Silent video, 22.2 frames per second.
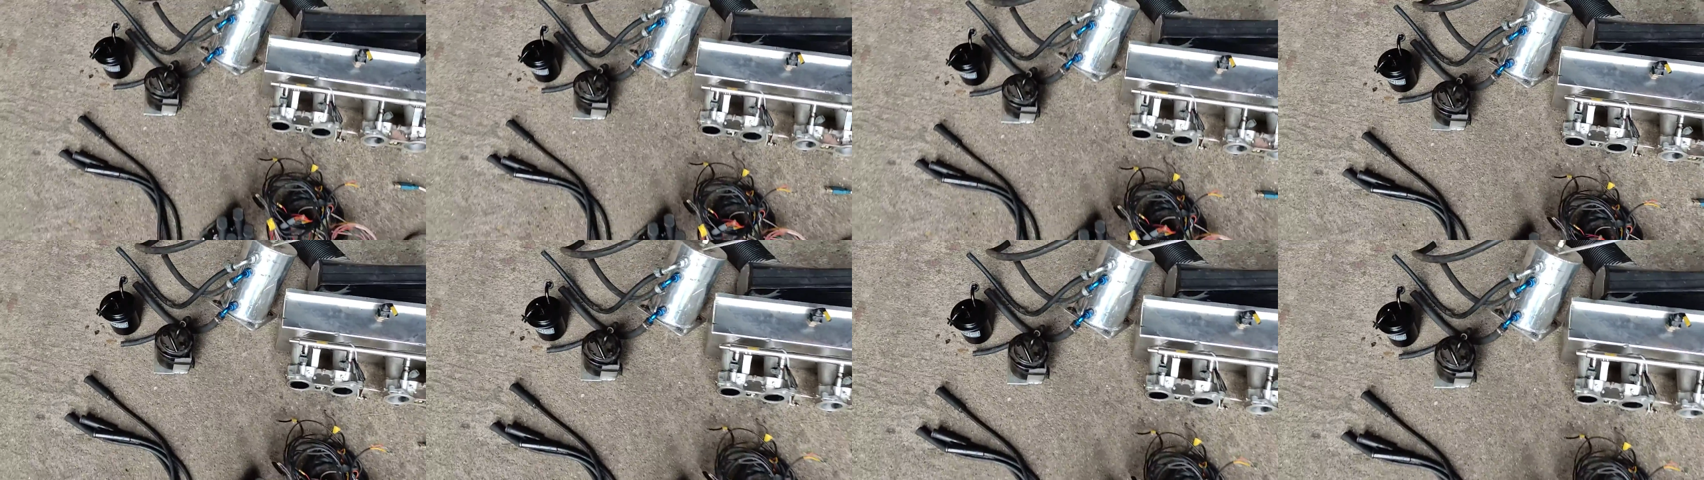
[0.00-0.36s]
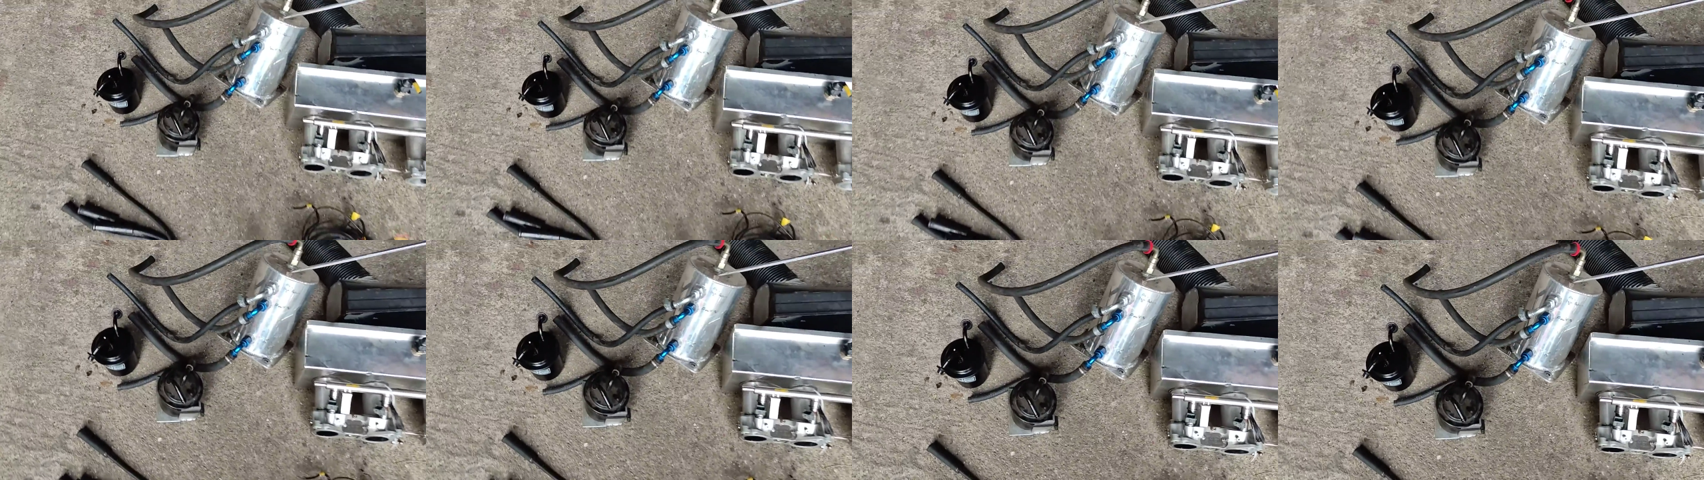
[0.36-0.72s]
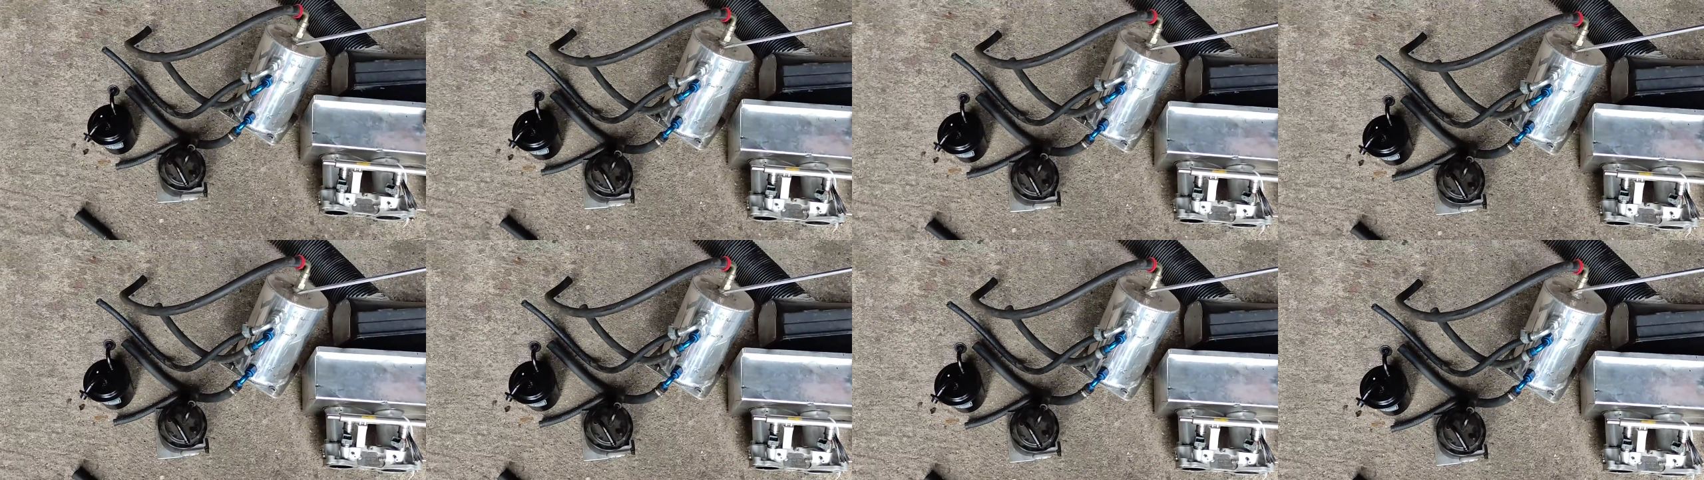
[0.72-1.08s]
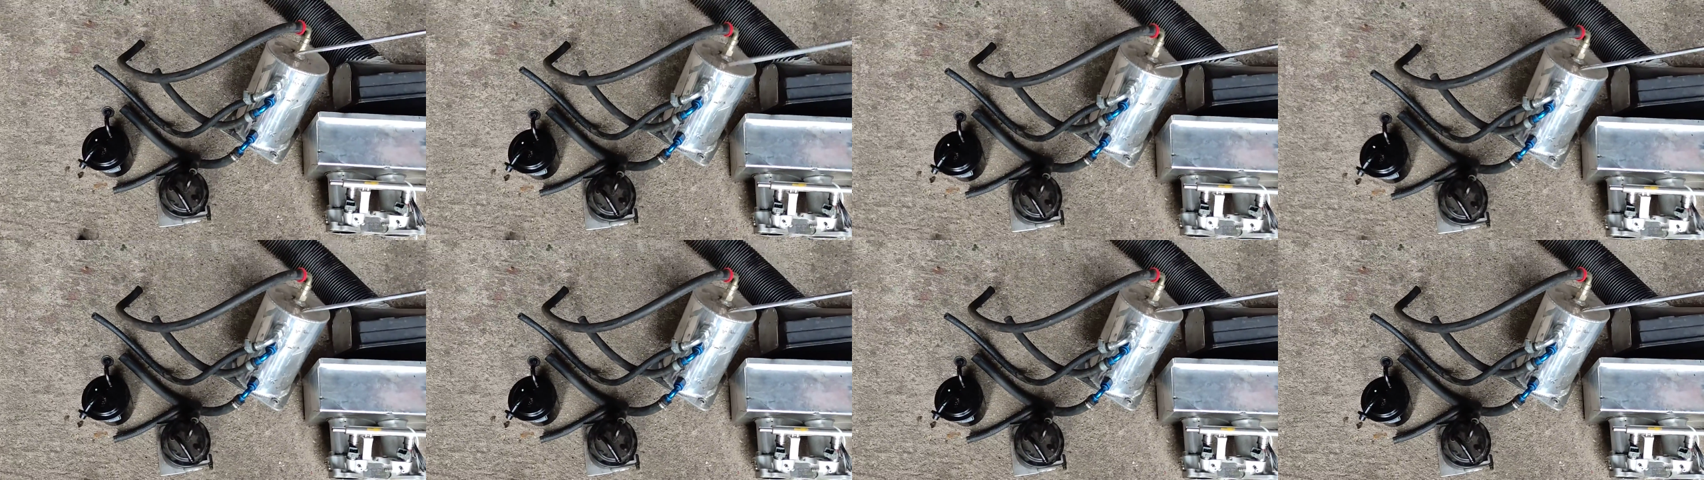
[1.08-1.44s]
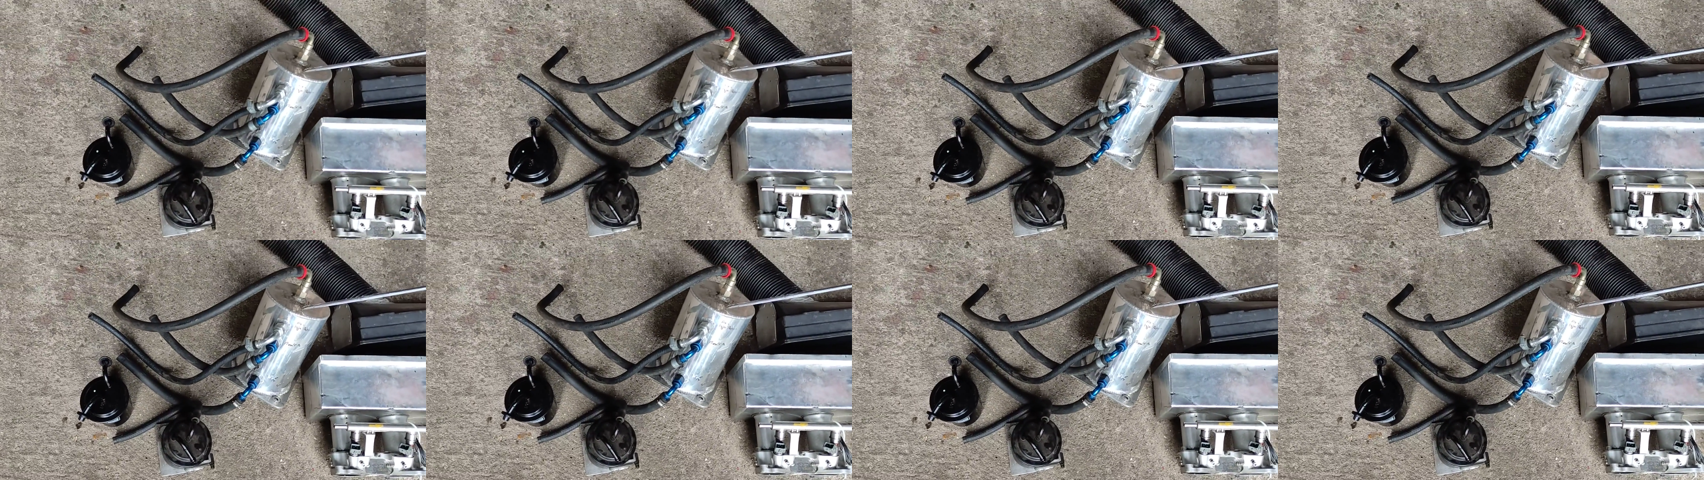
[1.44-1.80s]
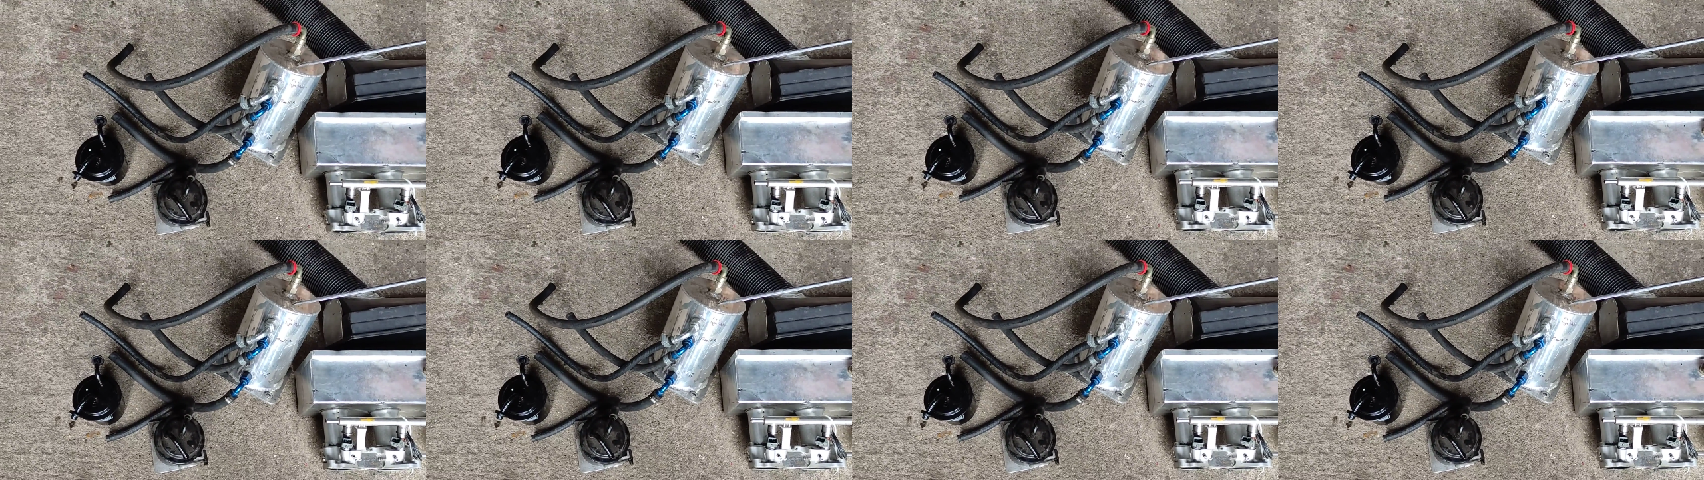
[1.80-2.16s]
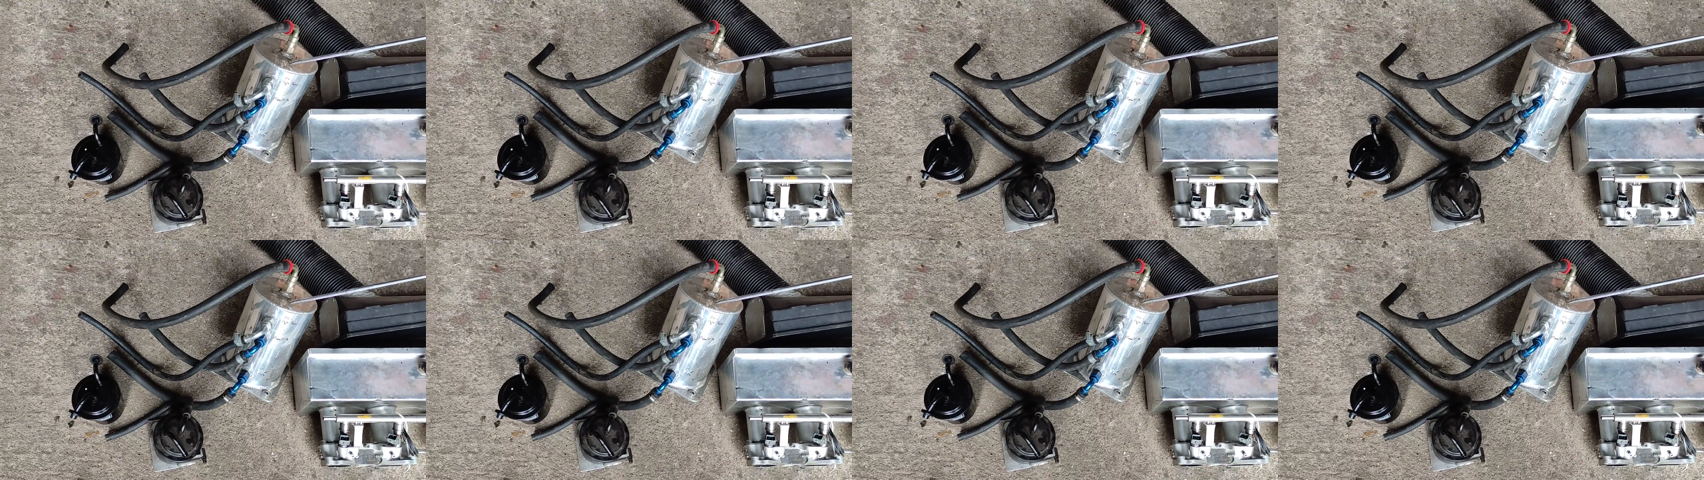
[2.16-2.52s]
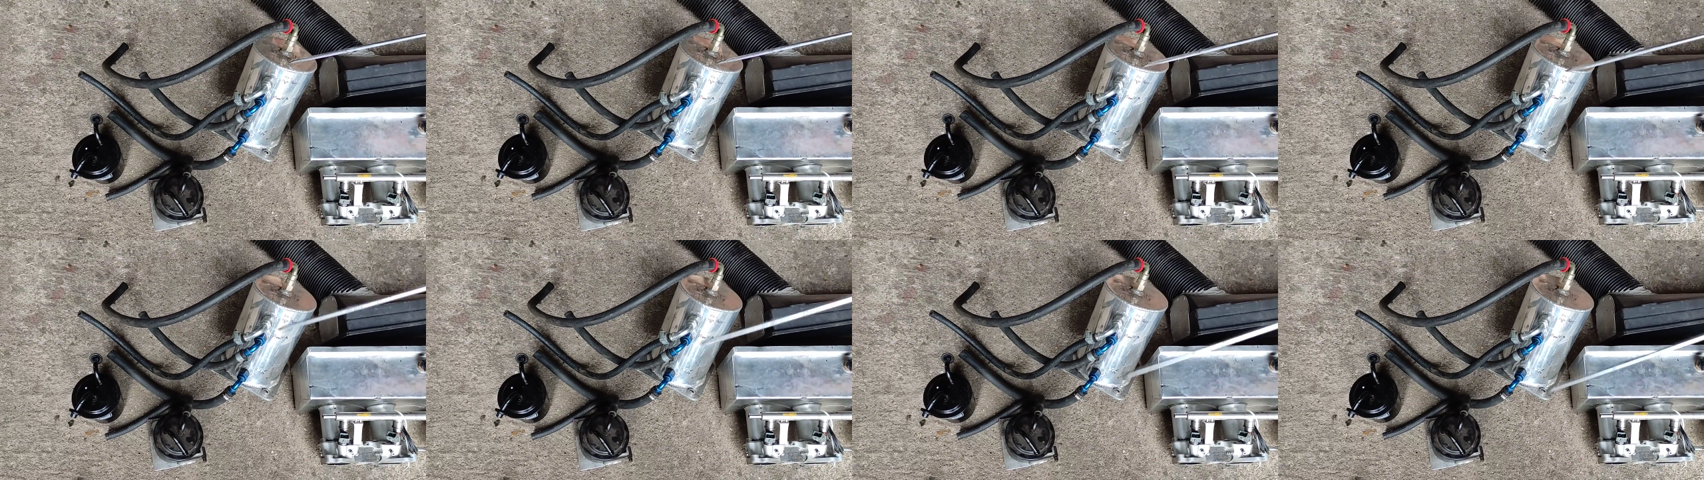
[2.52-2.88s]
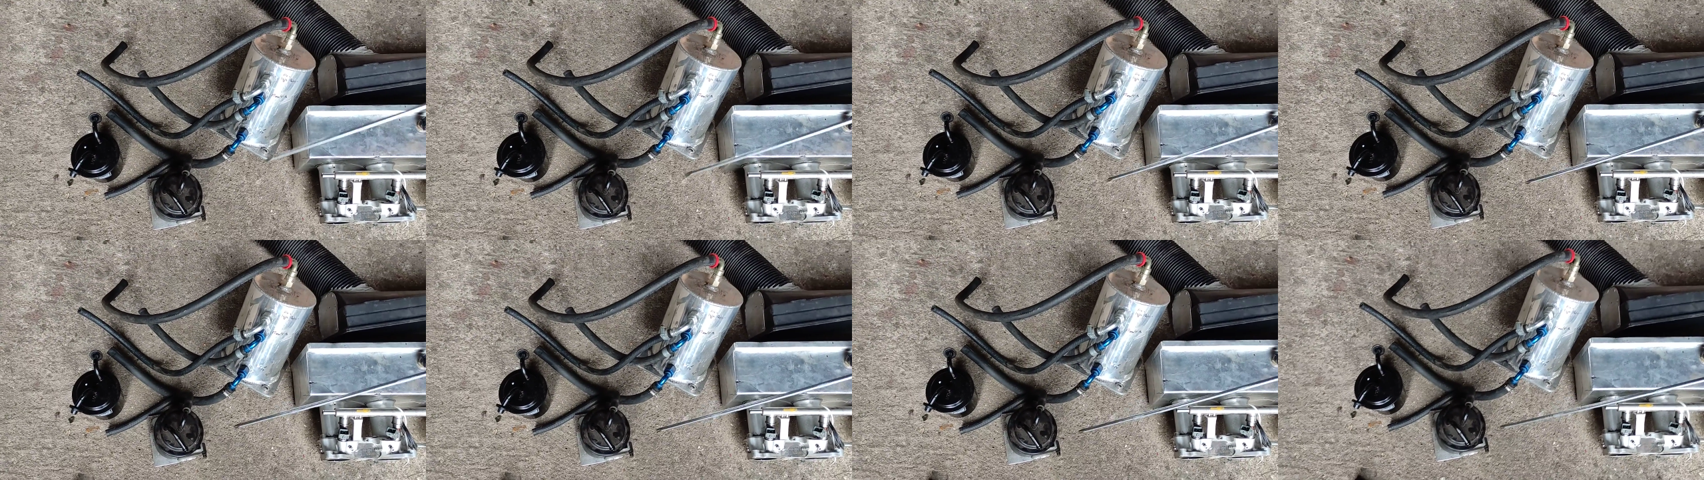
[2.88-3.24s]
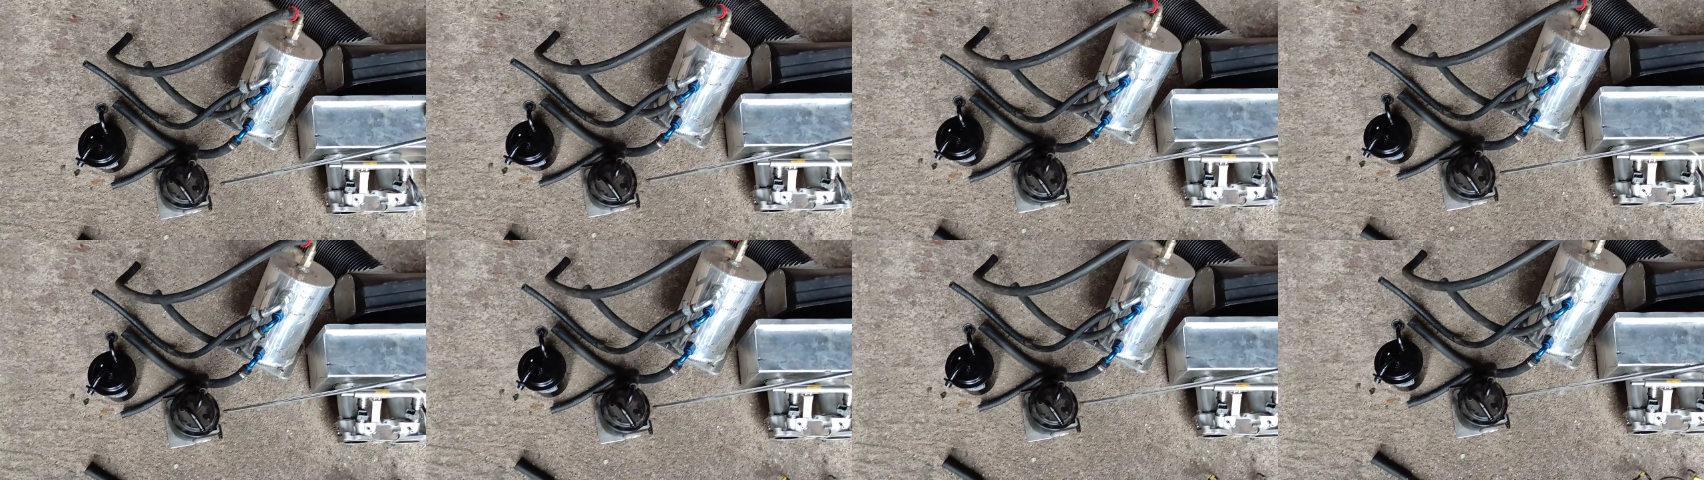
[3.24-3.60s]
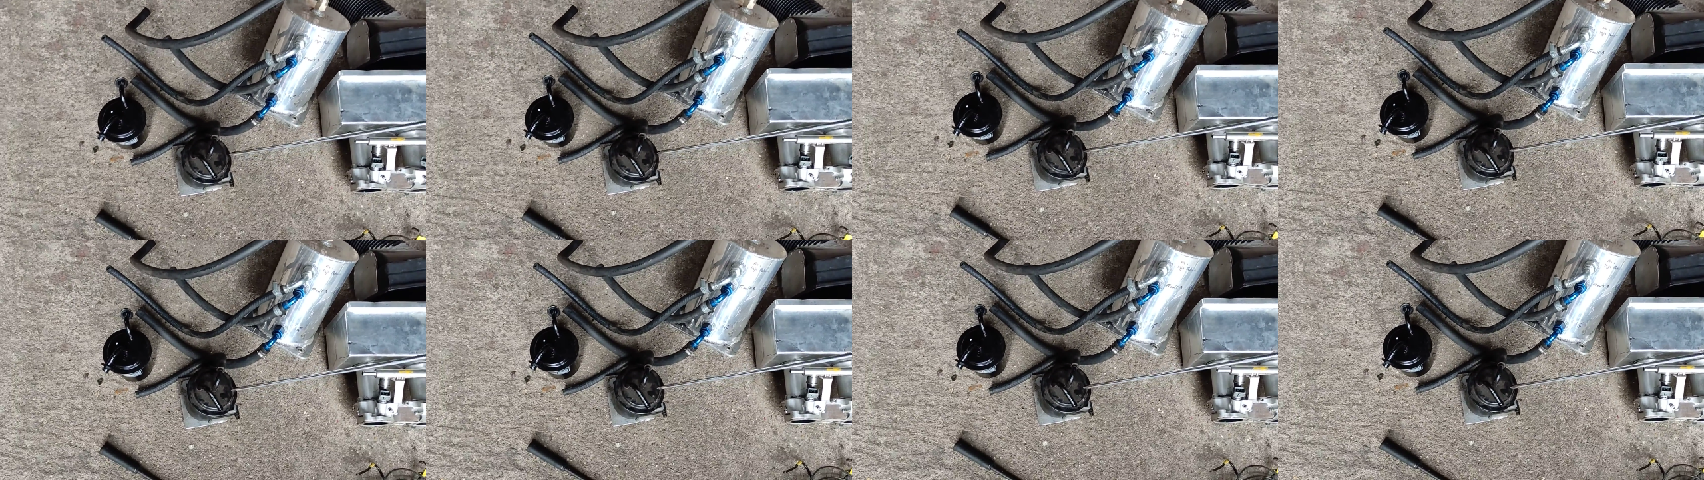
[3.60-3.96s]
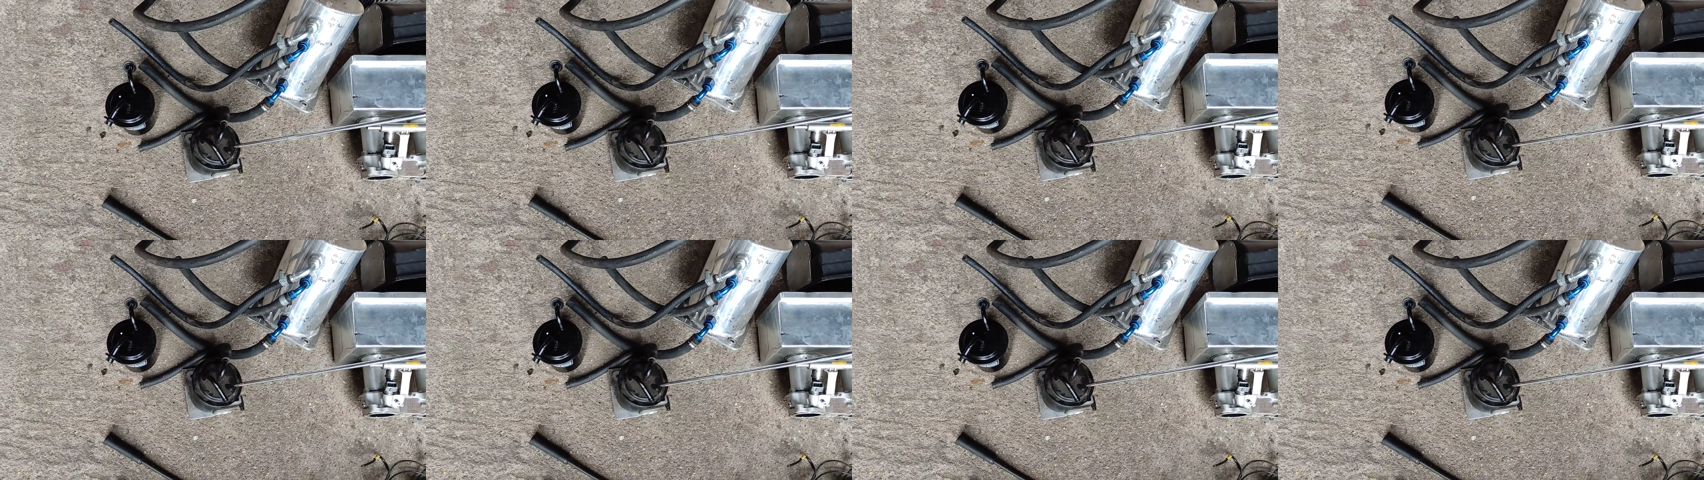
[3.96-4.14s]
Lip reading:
(no speaker visible)